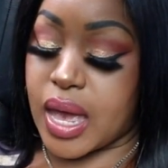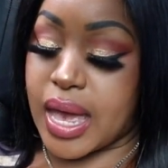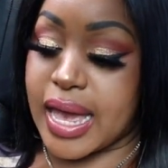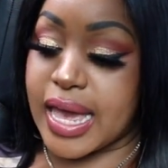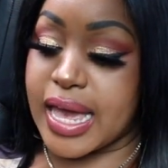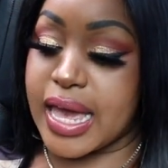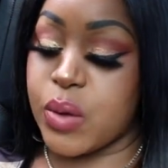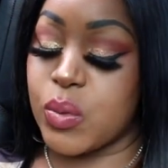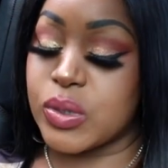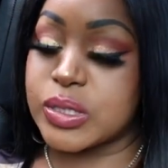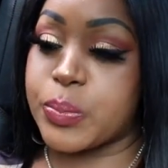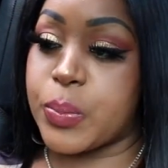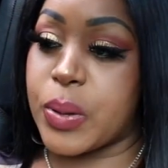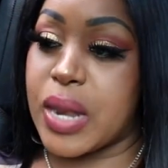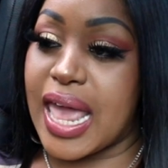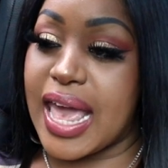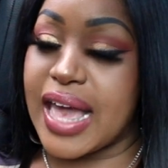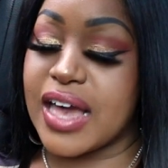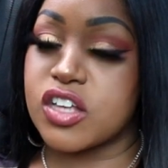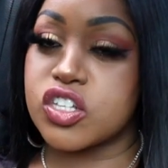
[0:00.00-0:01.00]
he was
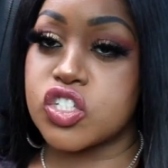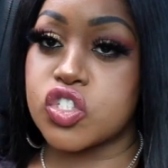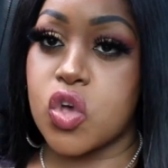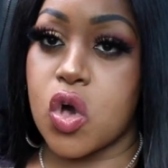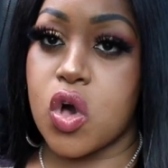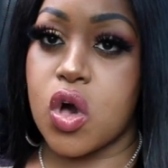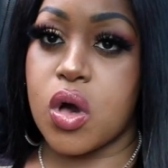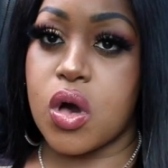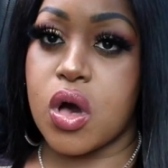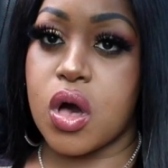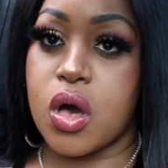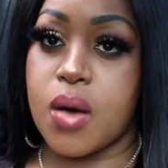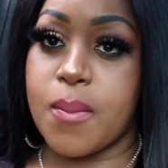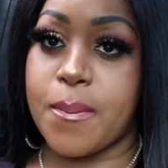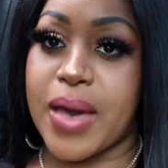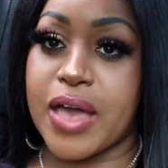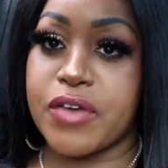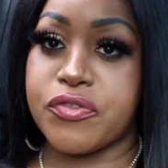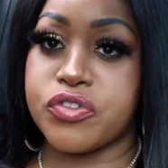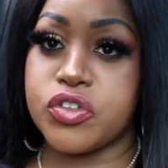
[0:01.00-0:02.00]
playing a song
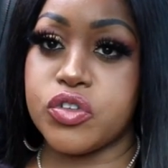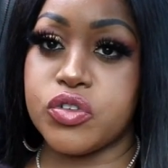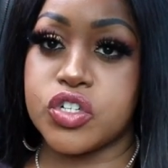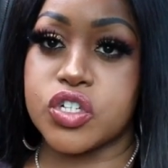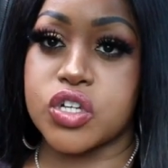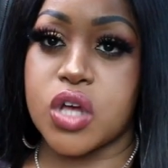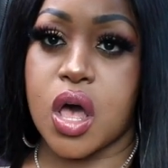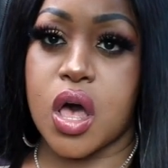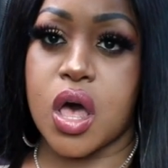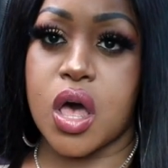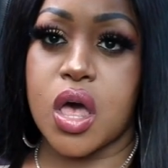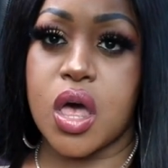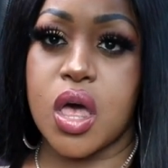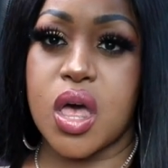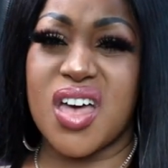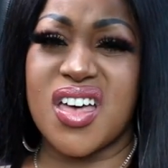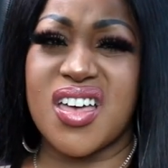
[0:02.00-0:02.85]
by Future